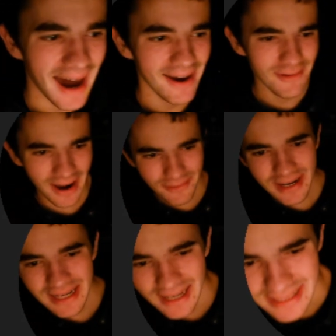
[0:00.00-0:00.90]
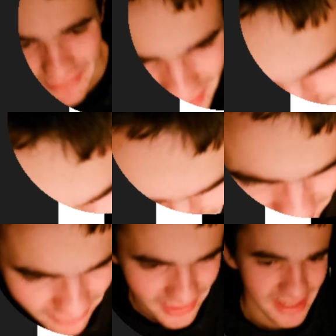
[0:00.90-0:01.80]
I really liked everything with
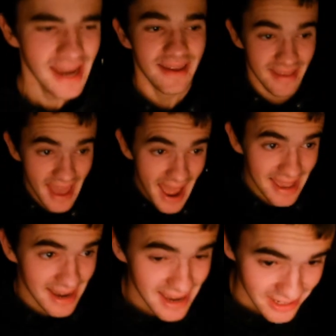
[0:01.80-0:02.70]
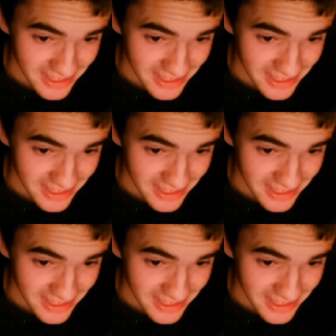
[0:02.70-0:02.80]
Rudolph, and yeah,